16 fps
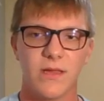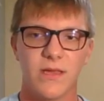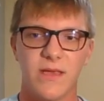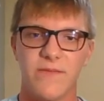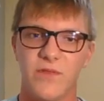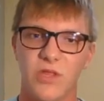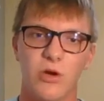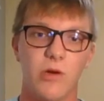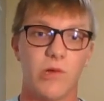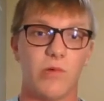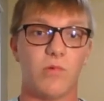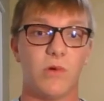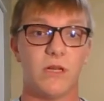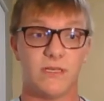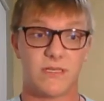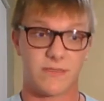even though it
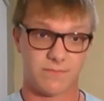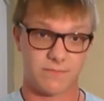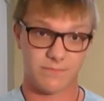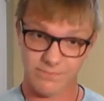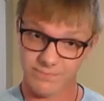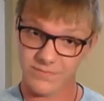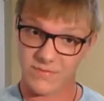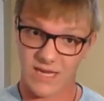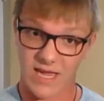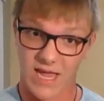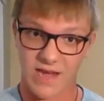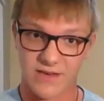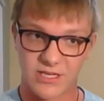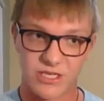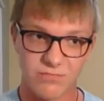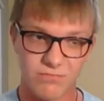was kind
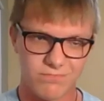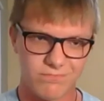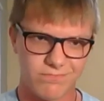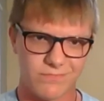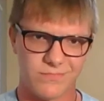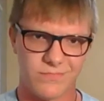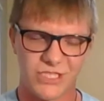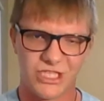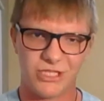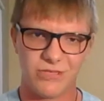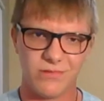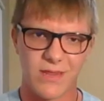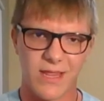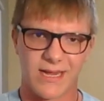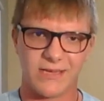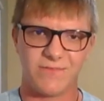of
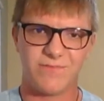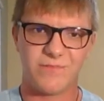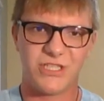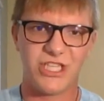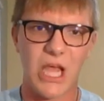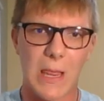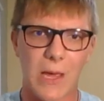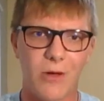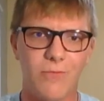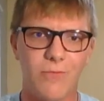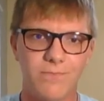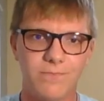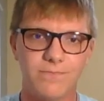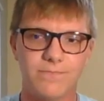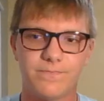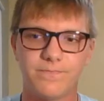like a cello.
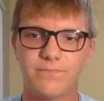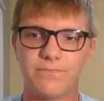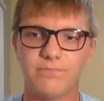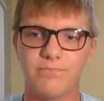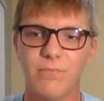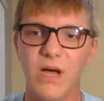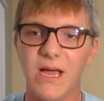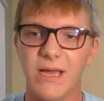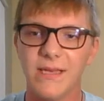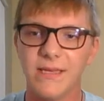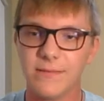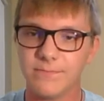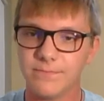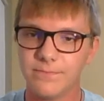But